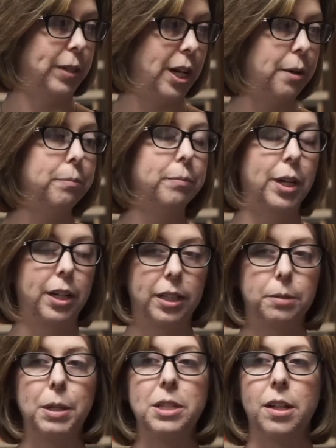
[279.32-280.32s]
Yep, and
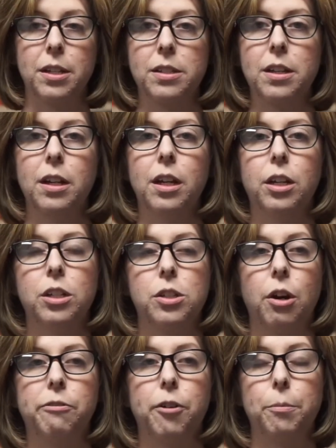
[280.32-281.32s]
expenses.
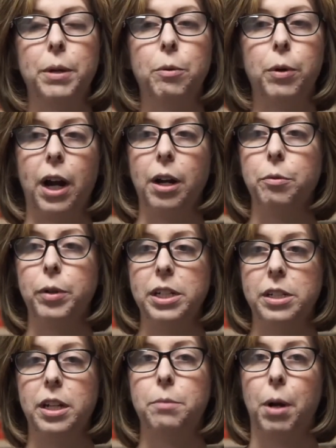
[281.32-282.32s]
So for me, when I
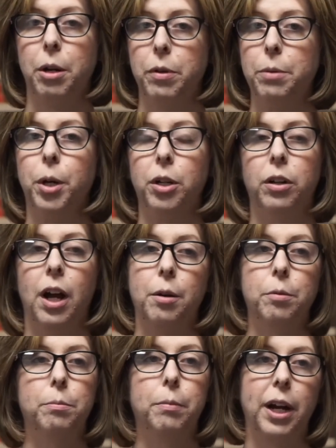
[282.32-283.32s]
did my remodel,
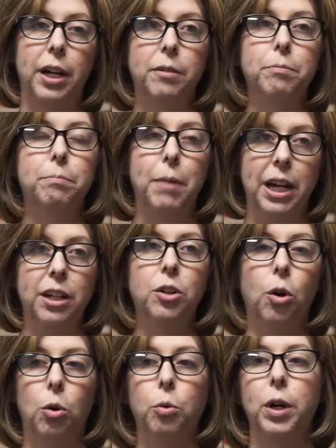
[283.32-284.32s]
my main
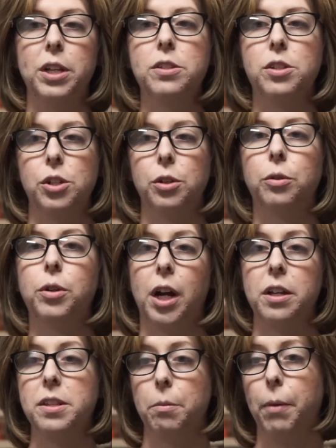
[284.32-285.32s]
goal was to
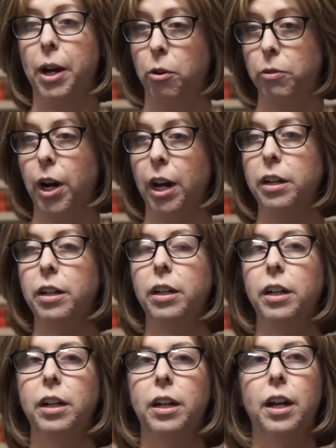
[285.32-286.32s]
cut some of my overhead.
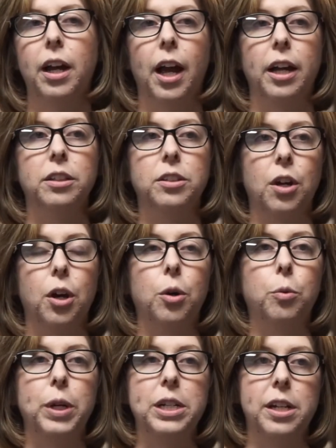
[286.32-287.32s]
And so
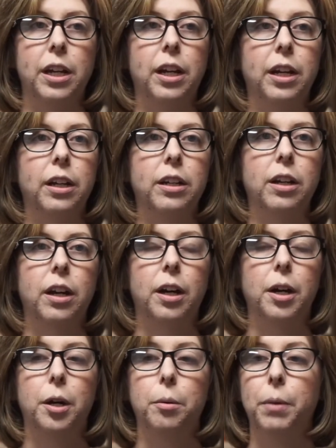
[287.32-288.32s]
we did
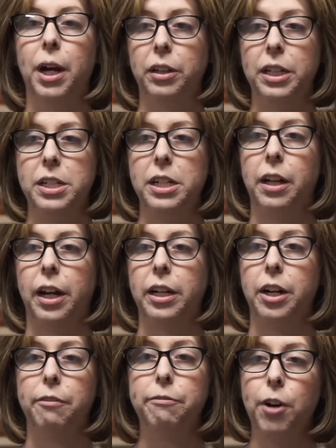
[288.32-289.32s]
LED
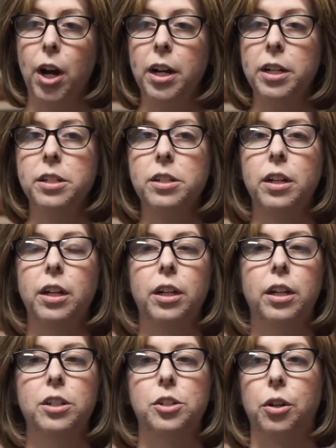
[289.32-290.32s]
lighting up front,
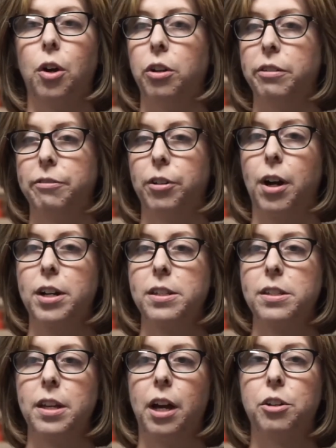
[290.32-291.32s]
took all the
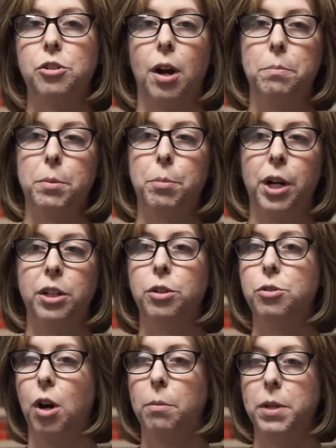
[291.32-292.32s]
fluorescents out, dropped a brand new
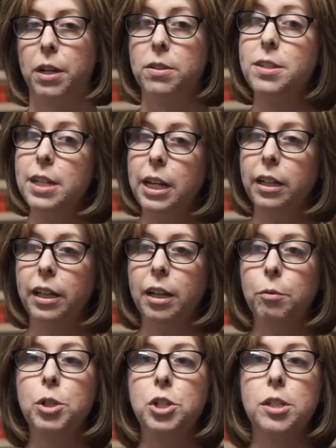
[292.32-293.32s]
drop-down
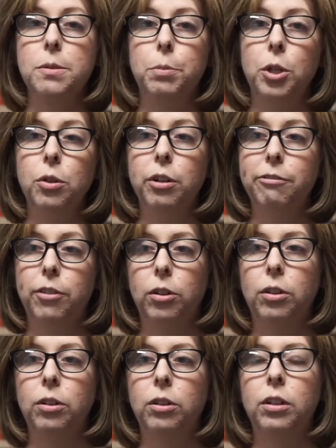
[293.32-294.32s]
ceiling, which is
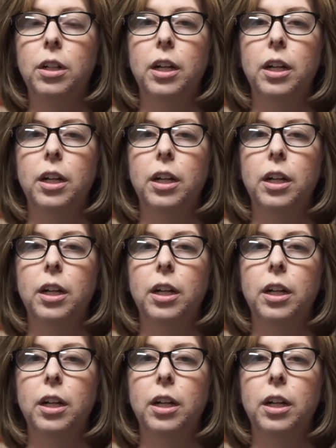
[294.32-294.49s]
beautiful.